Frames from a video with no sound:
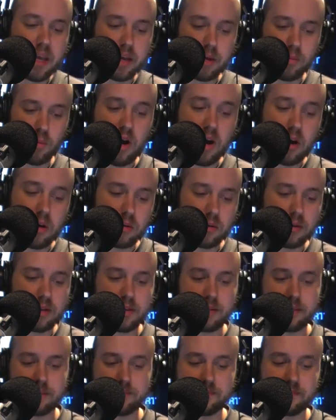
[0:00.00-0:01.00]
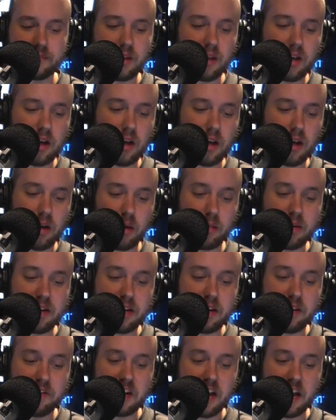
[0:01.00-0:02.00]
Well, I
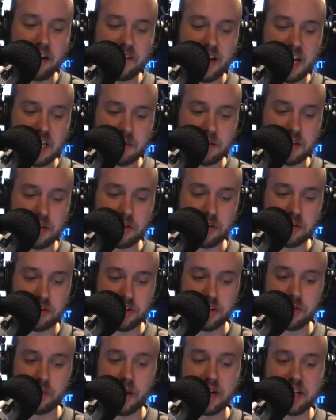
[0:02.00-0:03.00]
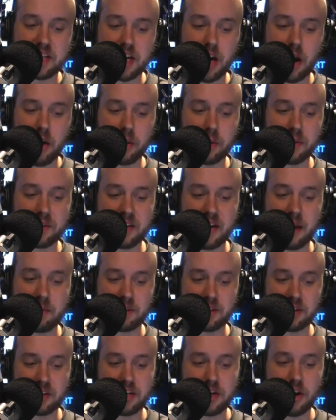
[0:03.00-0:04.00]
mean, if you had have asked me two, two weeks ago, I would have said
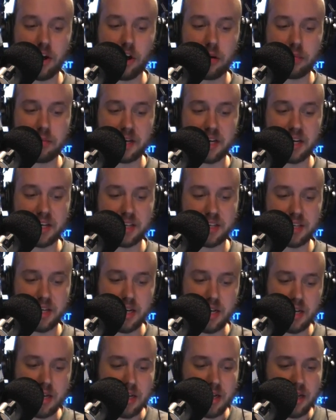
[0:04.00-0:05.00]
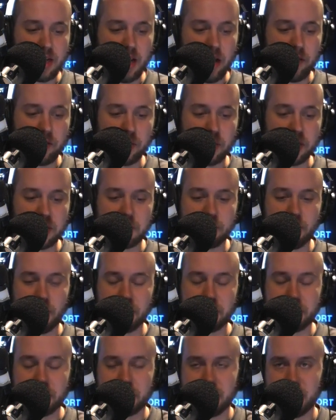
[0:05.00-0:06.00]
absolutely not because everyone you
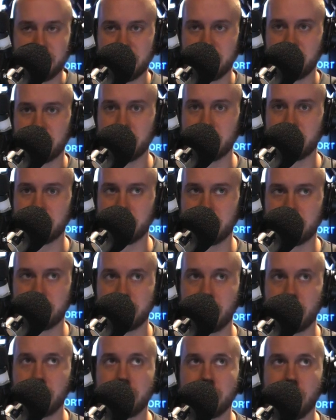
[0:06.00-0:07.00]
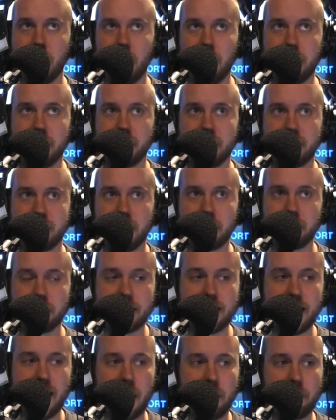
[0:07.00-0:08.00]
spoke to said the Giants were so tight in their
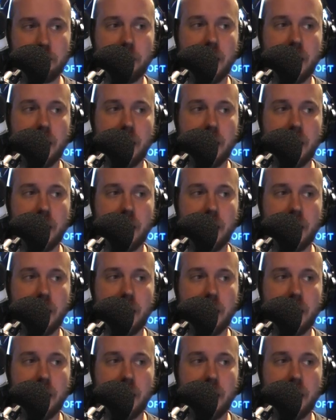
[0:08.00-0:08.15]
salary cap.